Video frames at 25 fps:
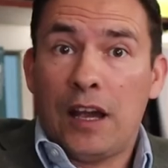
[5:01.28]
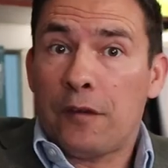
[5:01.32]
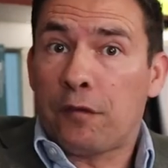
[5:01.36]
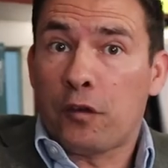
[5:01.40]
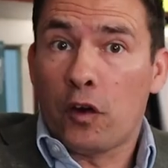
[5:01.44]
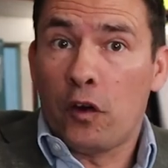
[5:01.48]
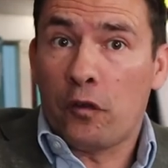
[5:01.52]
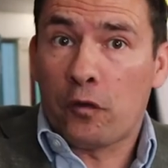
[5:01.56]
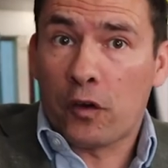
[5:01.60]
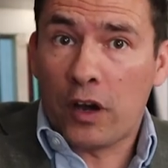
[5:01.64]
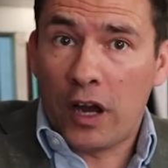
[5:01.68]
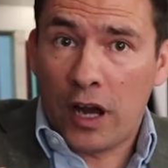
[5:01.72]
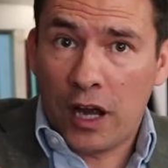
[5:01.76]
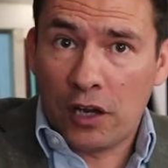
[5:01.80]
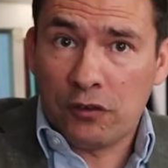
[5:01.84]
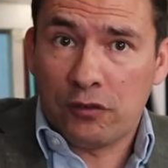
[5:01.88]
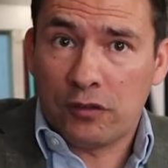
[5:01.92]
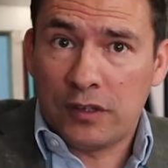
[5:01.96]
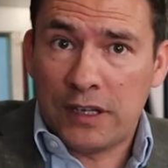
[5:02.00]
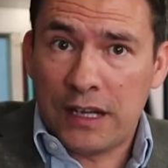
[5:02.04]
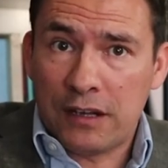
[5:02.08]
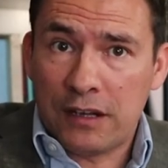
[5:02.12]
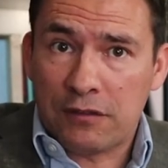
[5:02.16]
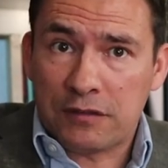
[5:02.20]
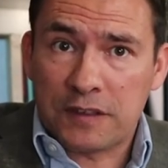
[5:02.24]
Now, for over
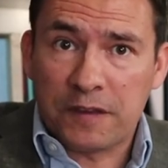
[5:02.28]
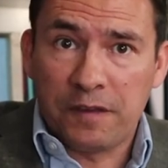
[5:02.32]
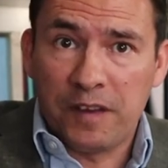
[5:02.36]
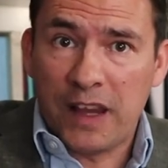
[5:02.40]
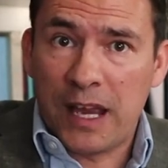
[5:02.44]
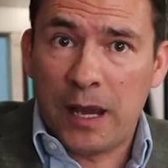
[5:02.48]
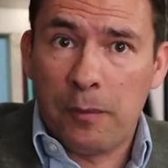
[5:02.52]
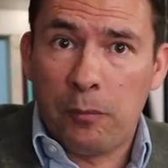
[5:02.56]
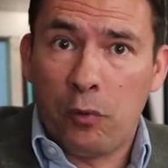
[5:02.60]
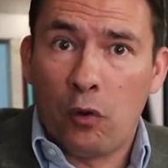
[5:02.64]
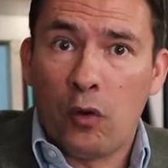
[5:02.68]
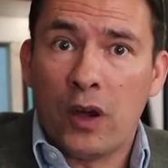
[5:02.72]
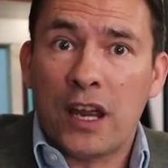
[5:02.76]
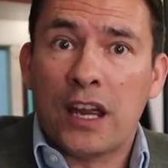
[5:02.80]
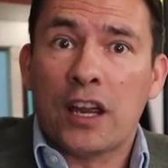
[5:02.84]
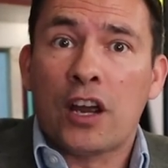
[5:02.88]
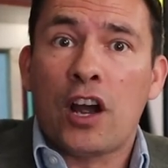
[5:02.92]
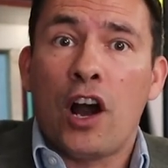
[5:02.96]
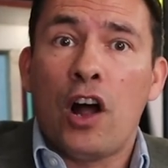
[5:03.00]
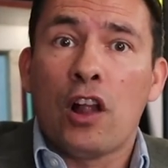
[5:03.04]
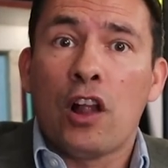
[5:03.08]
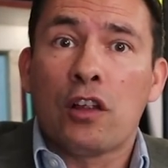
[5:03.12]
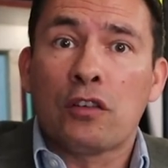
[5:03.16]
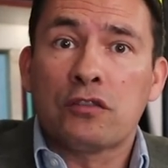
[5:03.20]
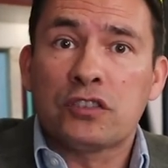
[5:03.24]
100 years, flamboyant
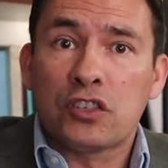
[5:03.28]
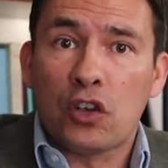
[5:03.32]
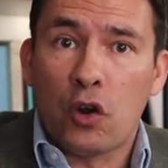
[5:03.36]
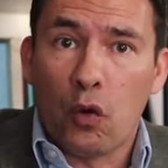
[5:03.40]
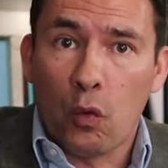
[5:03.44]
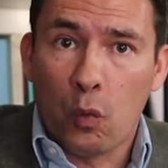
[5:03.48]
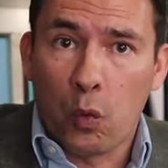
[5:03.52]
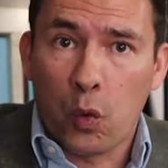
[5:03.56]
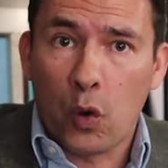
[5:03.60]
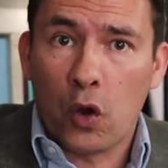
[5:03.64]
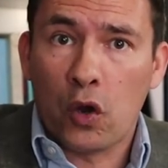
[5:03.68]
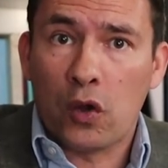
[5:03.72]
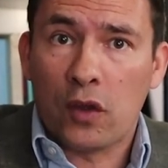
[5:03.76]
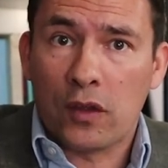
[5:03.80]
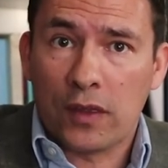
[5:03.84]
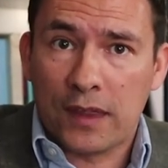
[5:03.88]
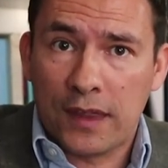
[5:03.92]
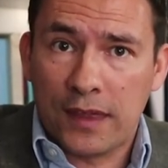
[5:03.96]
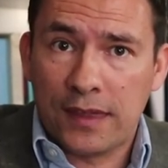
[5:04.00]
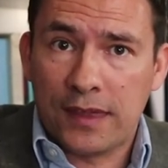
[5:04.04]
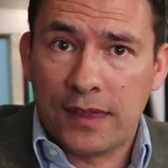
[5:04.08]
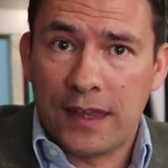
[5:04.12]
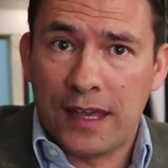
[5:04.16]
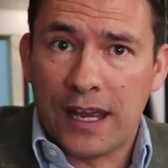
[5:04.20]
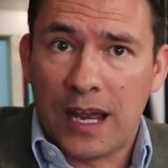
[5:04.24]
colors were
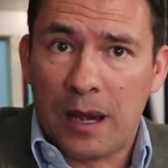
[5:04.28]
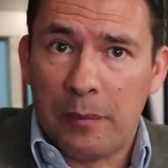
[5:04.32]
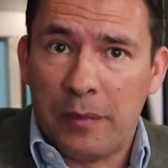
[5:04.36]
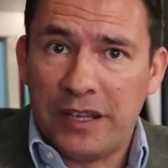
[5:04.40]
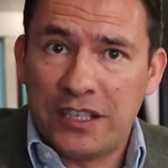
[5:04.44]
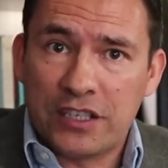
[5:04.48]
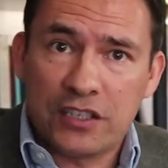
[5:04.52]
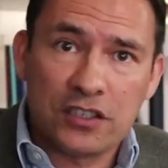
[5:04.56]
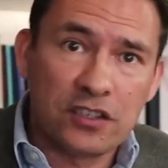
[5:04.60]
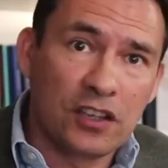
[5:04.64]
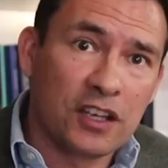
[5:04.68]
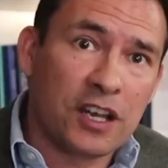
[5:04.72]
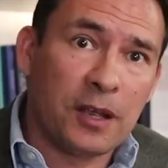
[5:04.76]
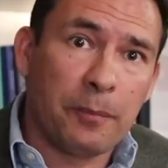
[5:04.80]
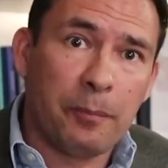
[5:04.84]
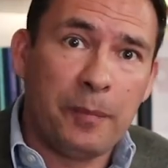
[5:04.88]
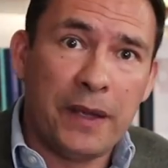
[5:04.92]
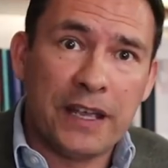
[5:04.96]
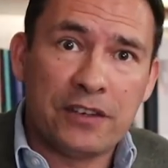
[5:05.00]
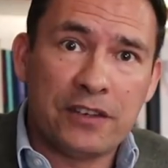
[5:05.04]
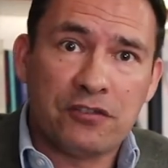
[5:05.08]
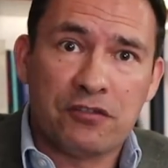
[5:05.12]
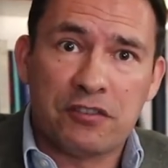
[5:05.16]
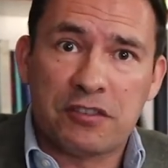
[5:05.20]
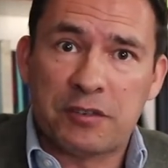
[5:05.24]
the thing. I mean, just look at
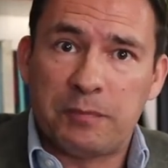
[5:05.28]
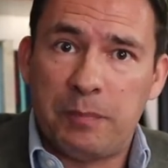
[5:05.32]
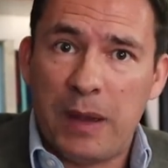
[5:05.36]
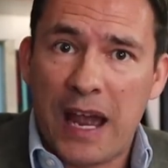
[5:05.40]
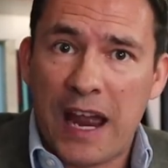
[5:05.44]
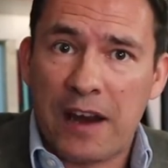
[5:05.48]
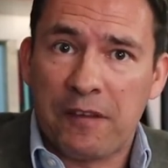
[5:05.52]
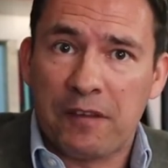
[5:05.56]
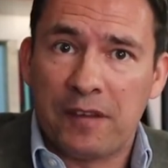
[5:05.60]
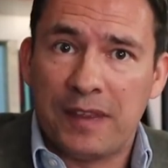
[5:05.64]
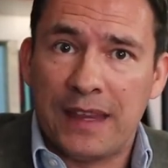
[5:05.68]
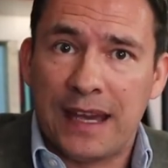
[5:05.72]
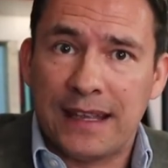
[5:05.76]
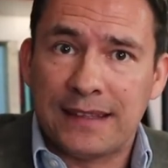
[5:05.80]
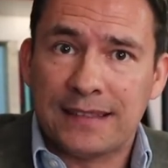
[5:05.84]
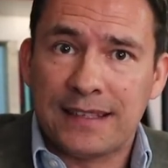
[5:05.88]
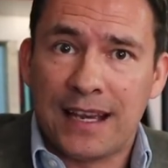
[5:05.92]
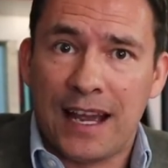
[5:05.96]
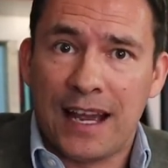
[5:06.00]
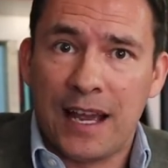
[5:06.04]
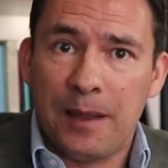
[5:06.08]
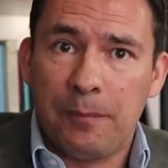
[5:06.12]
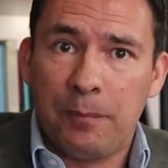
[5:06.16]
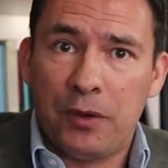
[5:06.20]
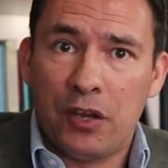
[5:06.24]
pictures back from that
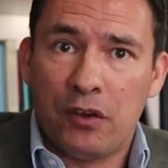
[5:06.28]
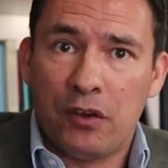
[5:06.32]
time